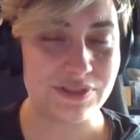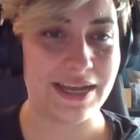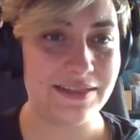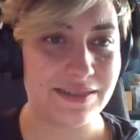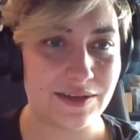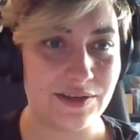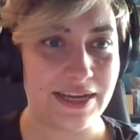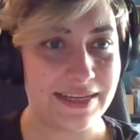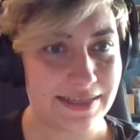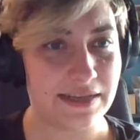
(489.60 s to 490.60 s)
take the
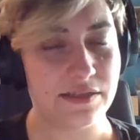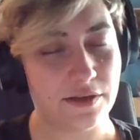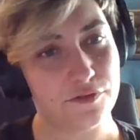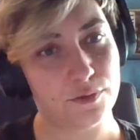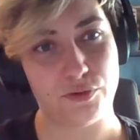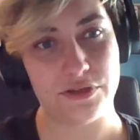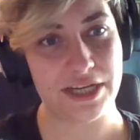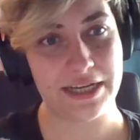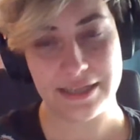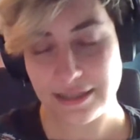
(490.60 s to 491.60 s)
essence of the
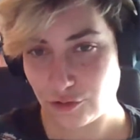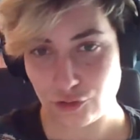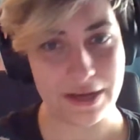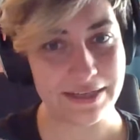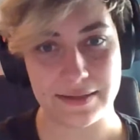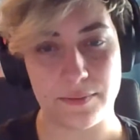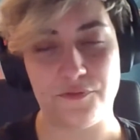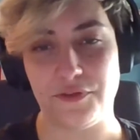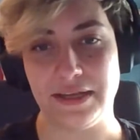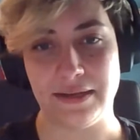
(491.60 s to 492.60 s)
project and try
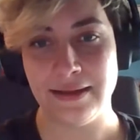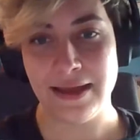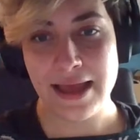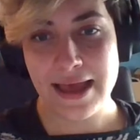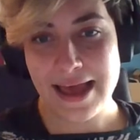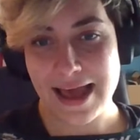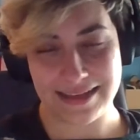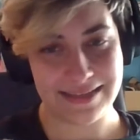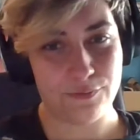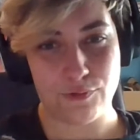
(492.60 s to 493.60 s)
something
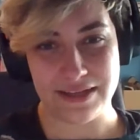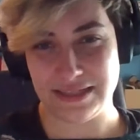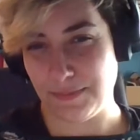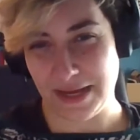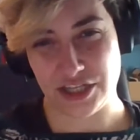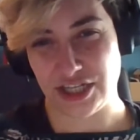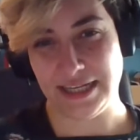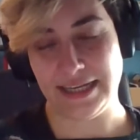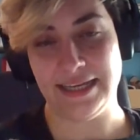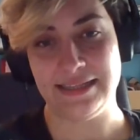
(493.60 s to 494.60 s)
as he was
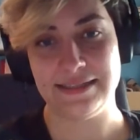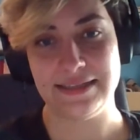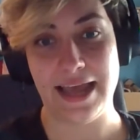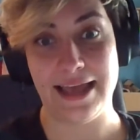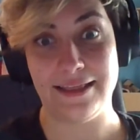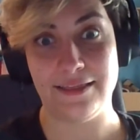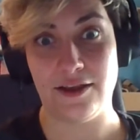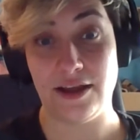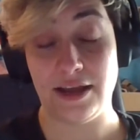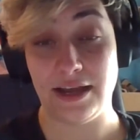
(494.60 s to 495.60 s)
imagining it. And
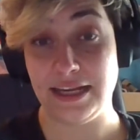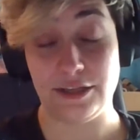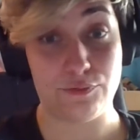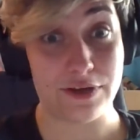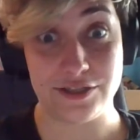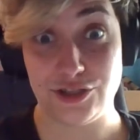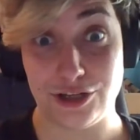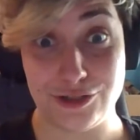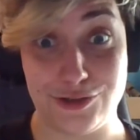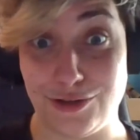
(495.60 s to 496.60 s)
it was
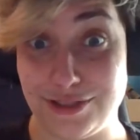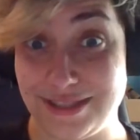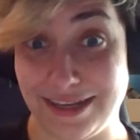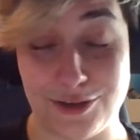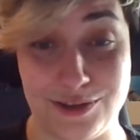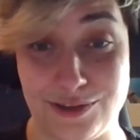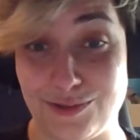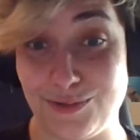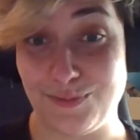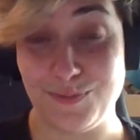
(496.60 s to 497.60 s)
just the second
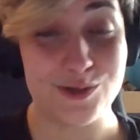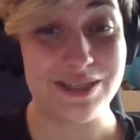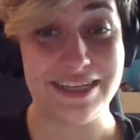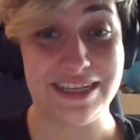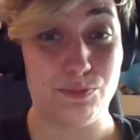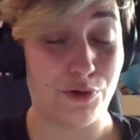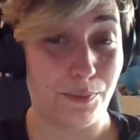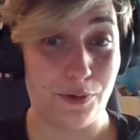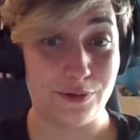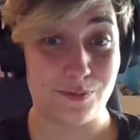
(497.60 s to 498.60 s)
music he
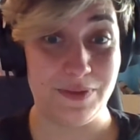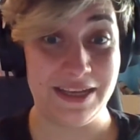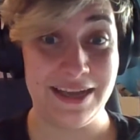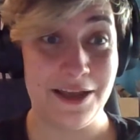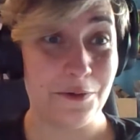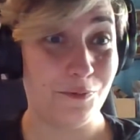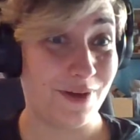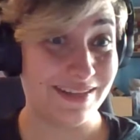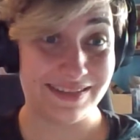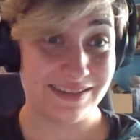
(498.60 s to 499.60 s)
proposed me
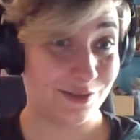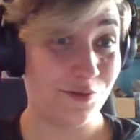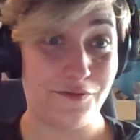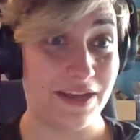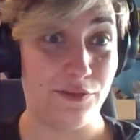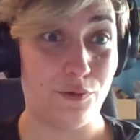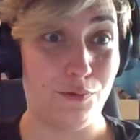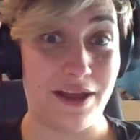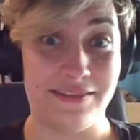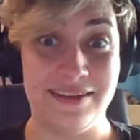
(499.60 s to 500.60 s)
was the final
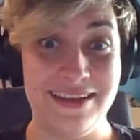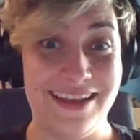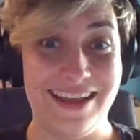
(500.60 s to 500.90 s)
one.